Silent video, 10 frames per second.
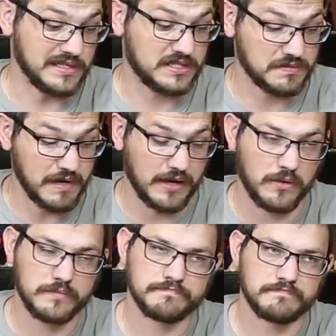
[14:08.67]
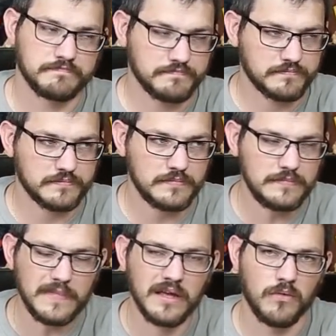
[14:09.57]
The smell,
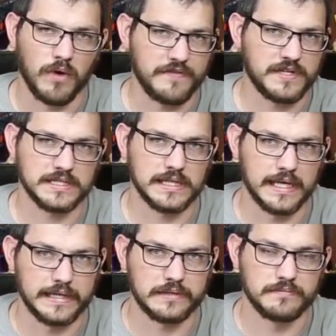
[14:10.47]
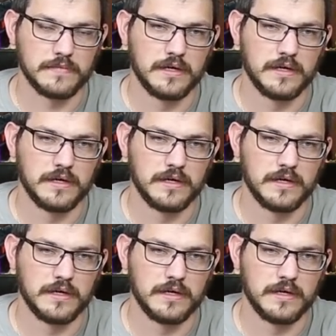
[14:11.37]
wife doesn't like.